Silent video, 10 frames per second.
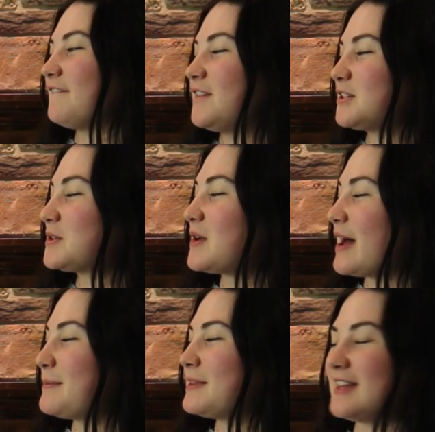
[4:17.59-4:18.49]
Visual
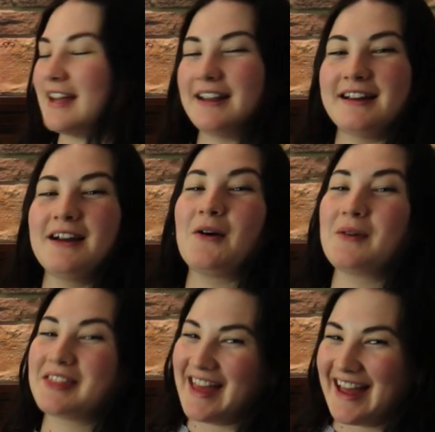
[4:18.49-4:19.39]
Epitheta
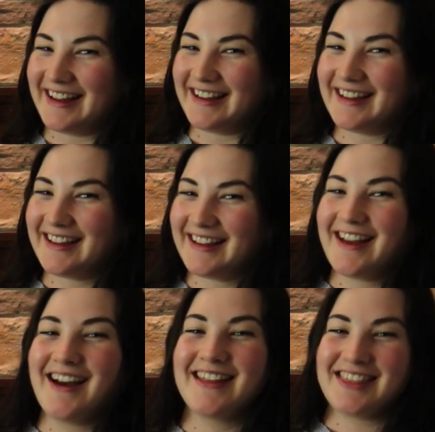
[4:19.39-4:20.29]
with Heda.
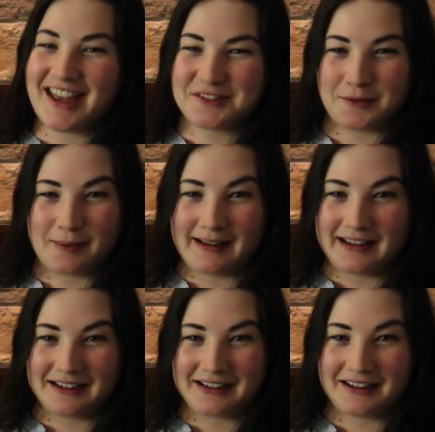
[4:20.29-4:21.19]
Thanks for
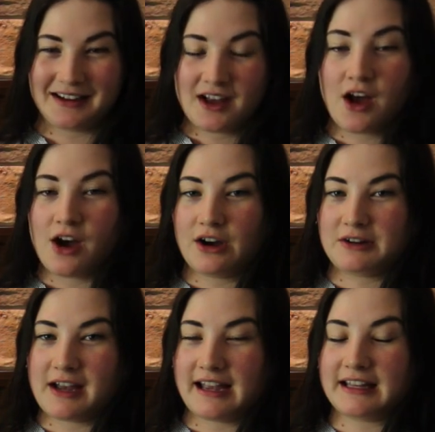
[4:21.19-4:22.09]
being here.
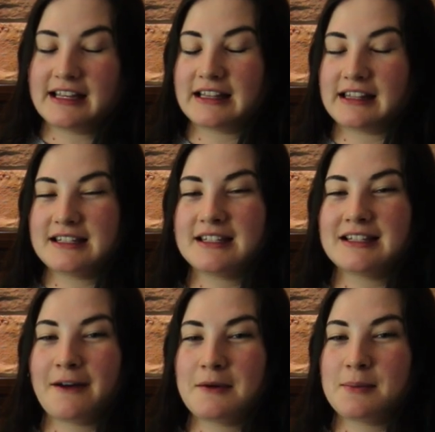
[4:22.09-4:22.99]
Okay, this
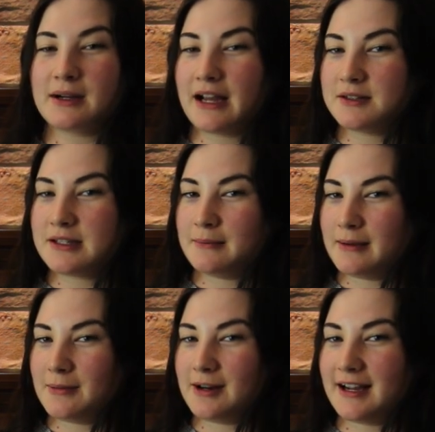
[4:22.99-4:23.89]
is how we pronounce and
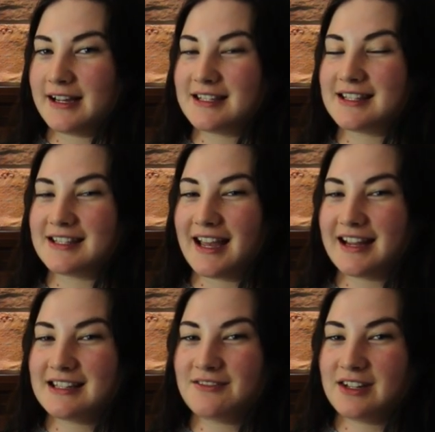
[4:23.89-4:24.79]
memorize the
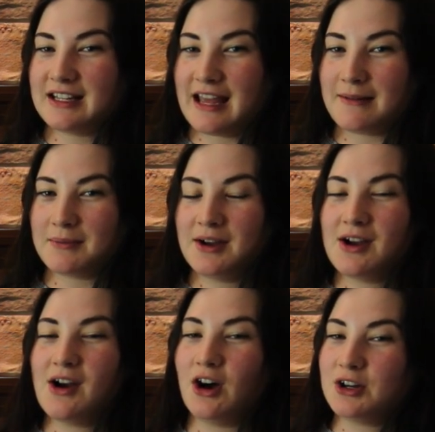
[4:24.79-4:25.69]
scientific name,
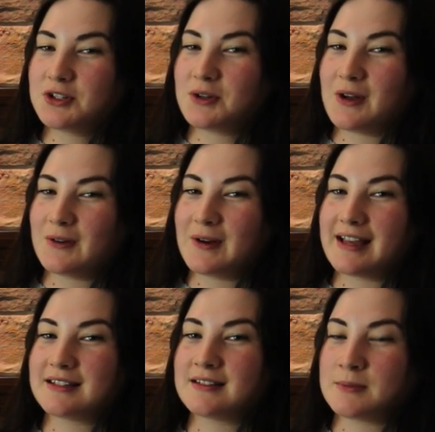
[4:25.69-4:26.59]
also known
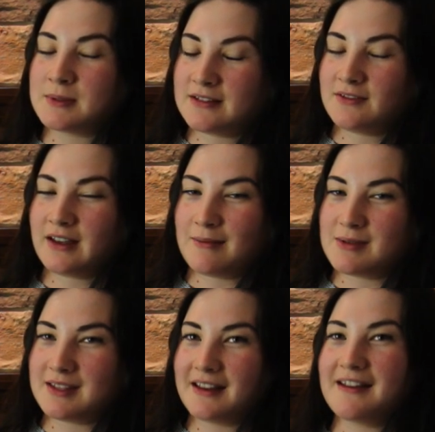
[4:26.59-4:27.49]
as the specific
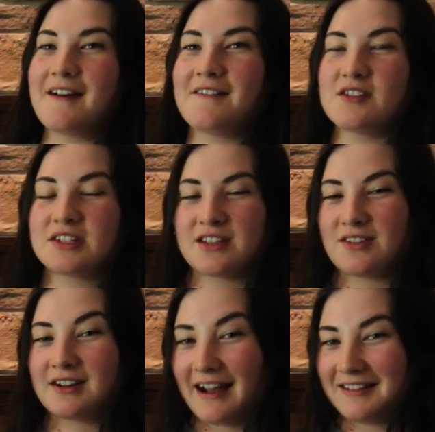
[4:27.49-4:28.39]
epithet of the
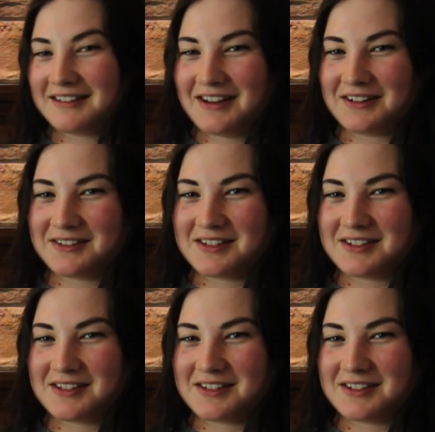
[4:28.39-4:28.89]
southern alligator